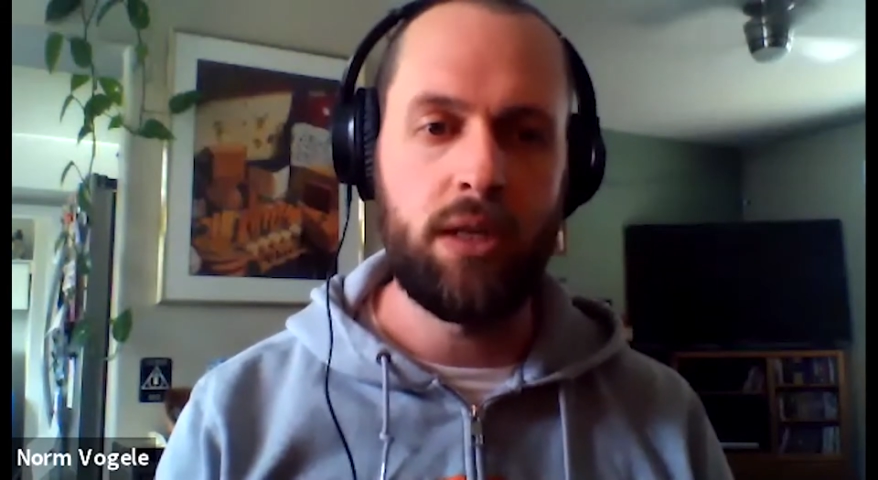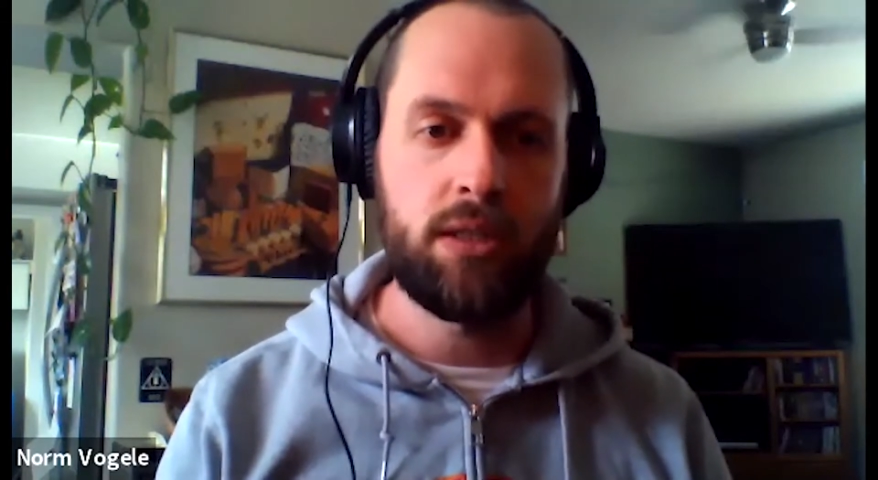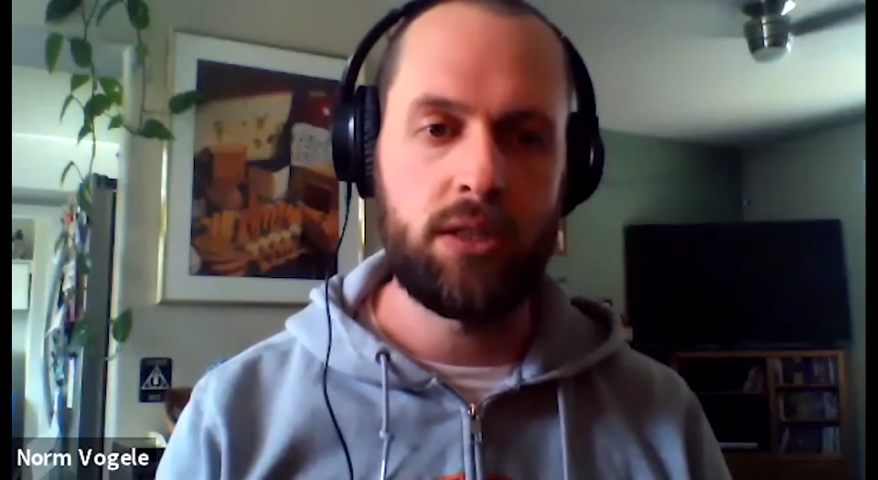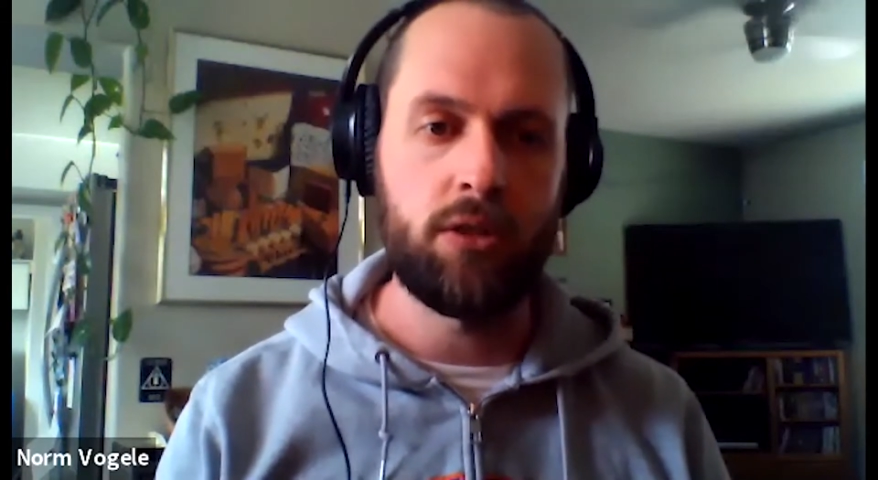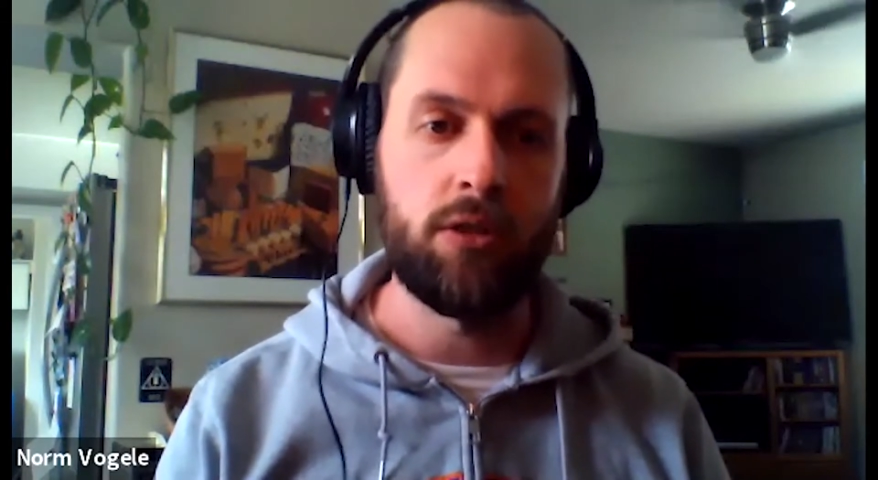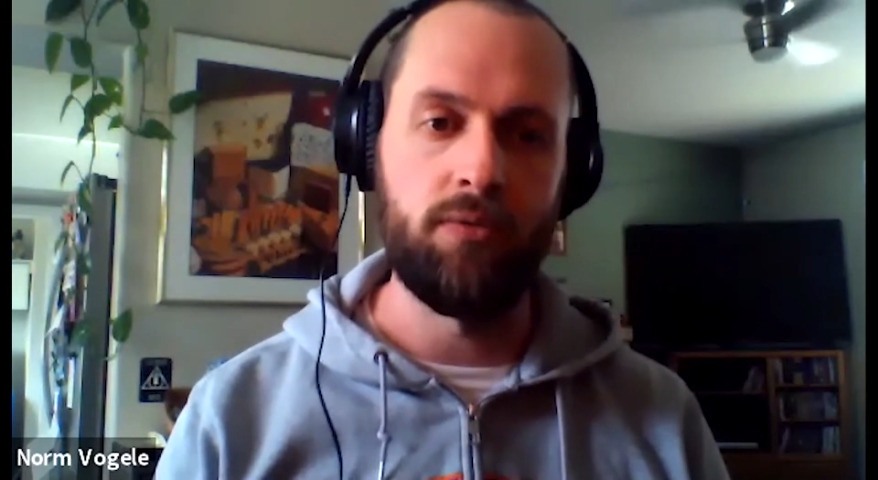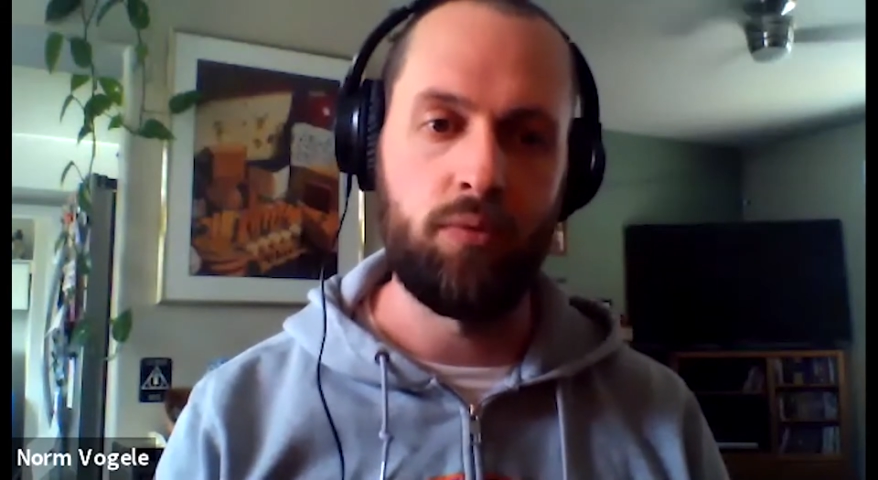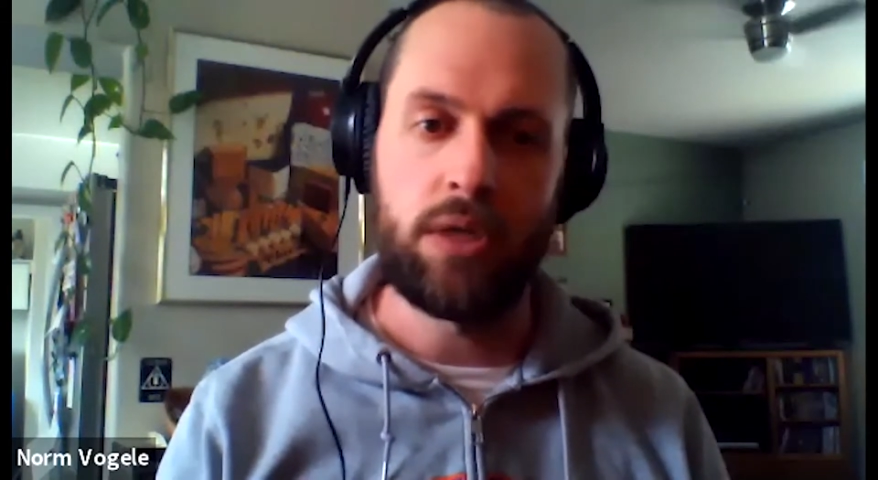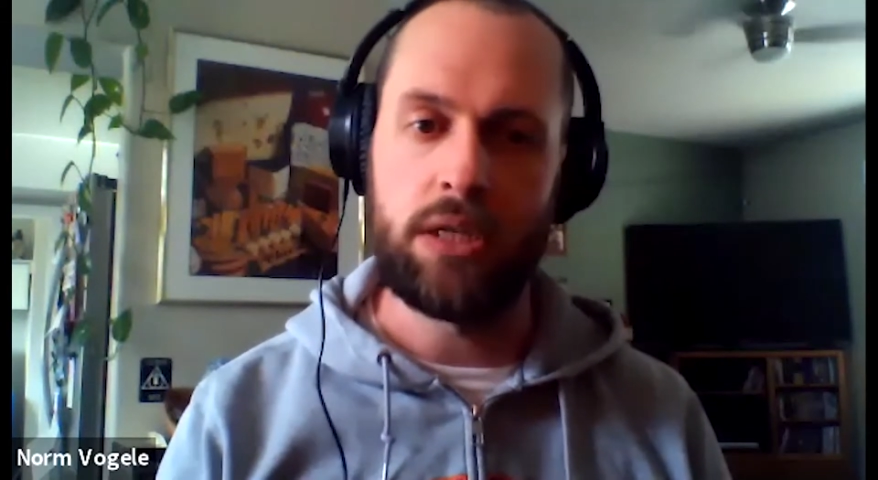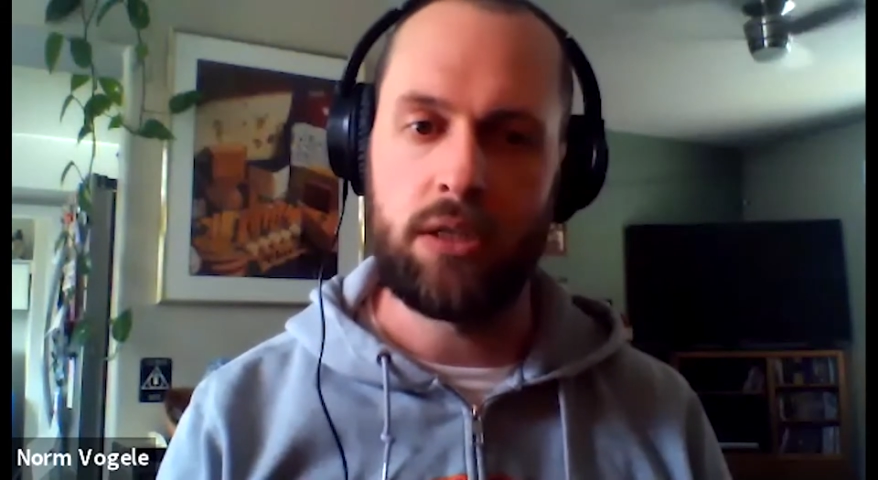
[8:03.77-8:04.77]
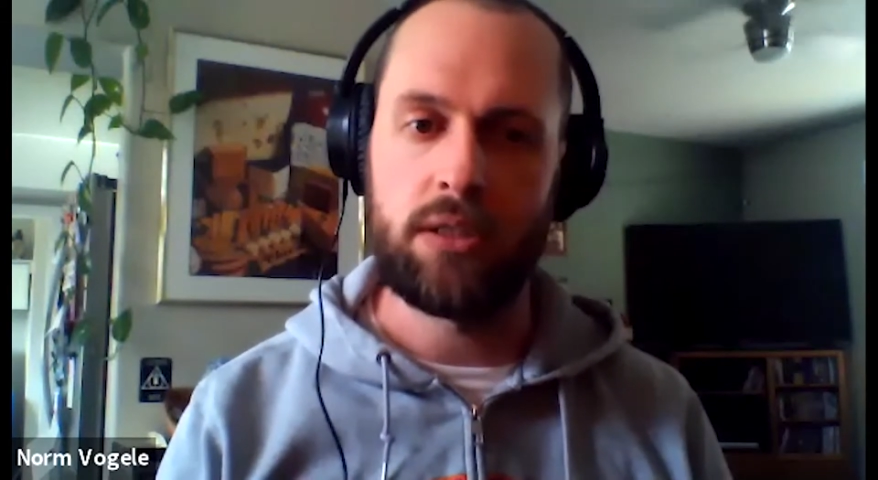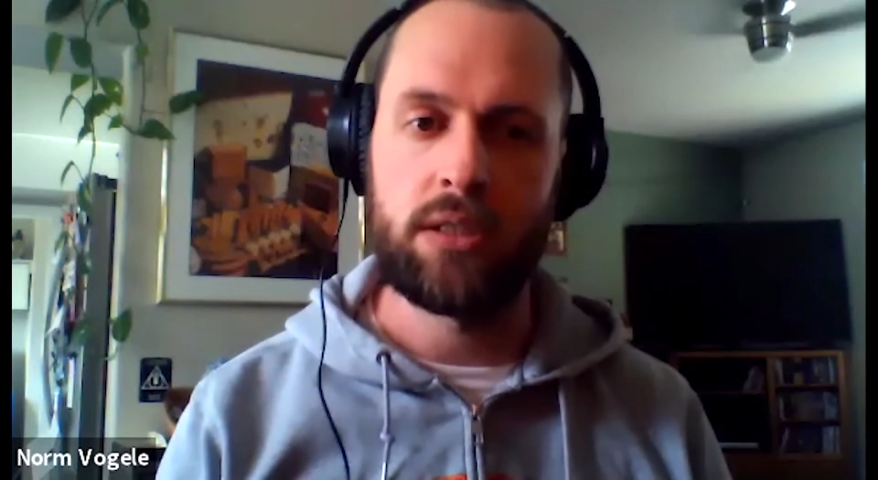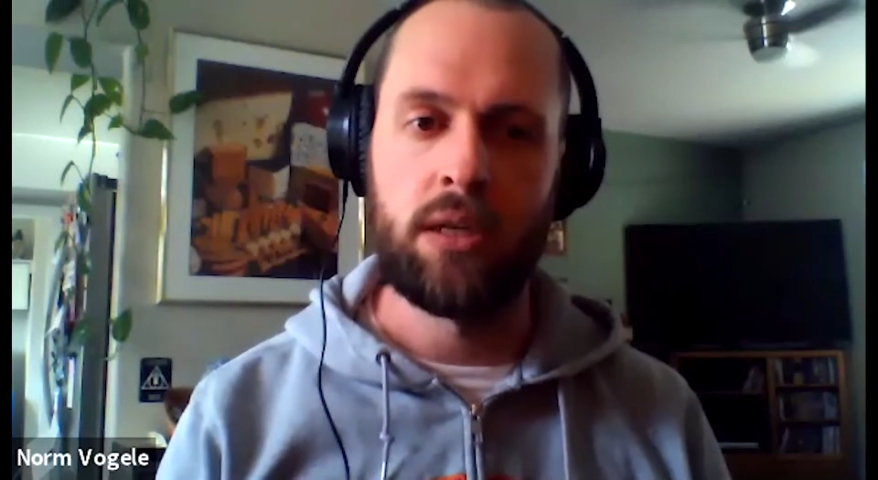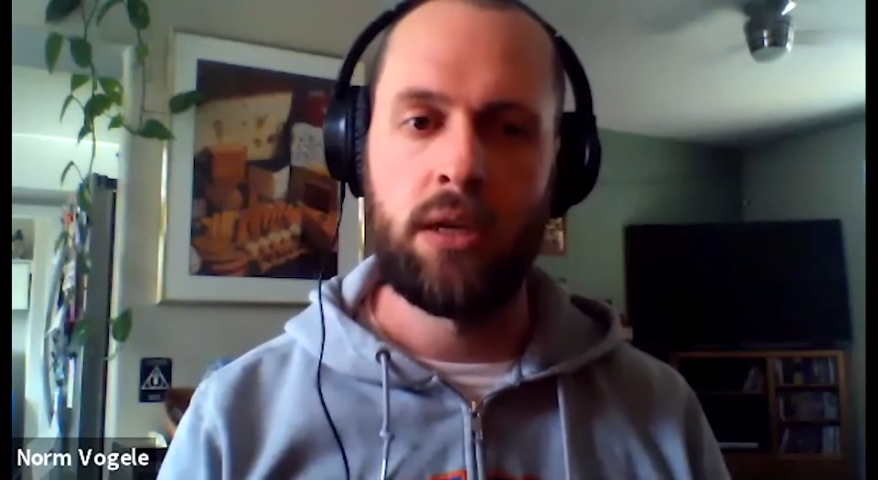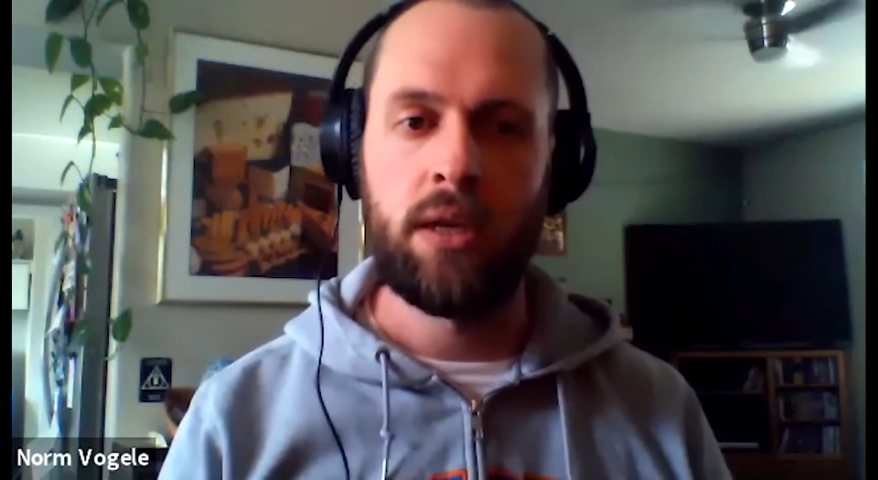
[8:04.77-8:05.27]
to serve readers?